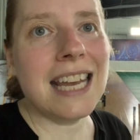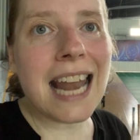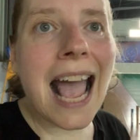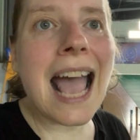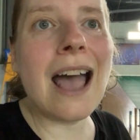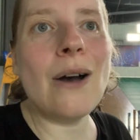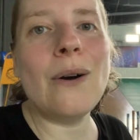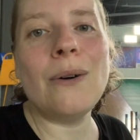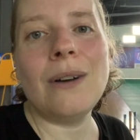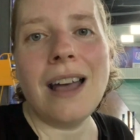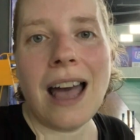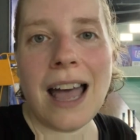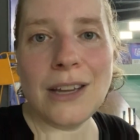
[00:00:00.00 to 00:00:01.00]
Now
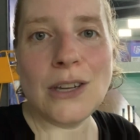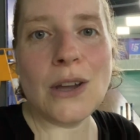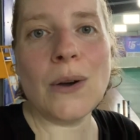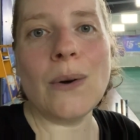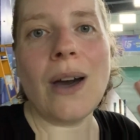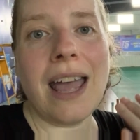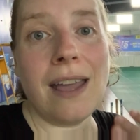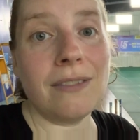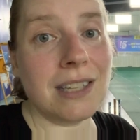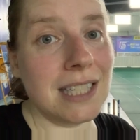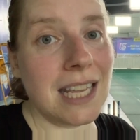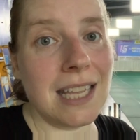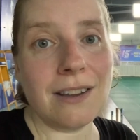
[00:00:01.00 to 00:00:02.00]
I know I have to
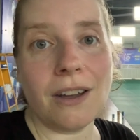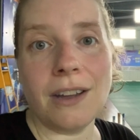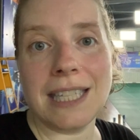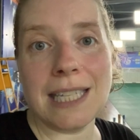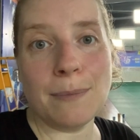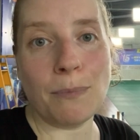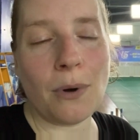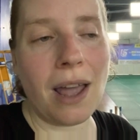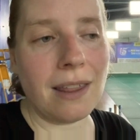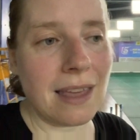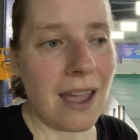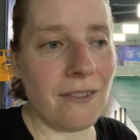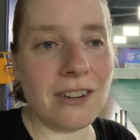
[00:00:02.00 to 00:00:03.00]
take a deep
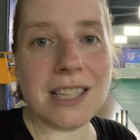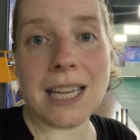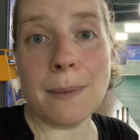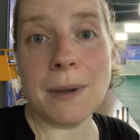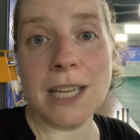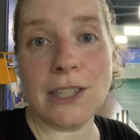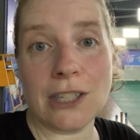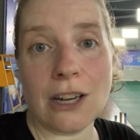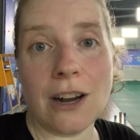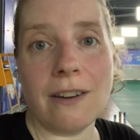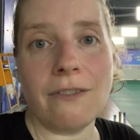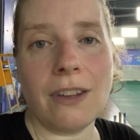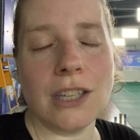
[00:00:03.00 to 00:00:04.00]
breath every time I
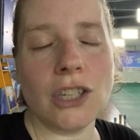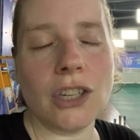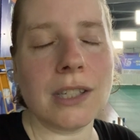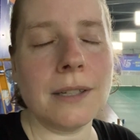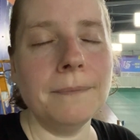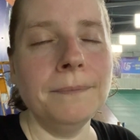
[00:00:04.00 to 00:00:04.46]
serve. I just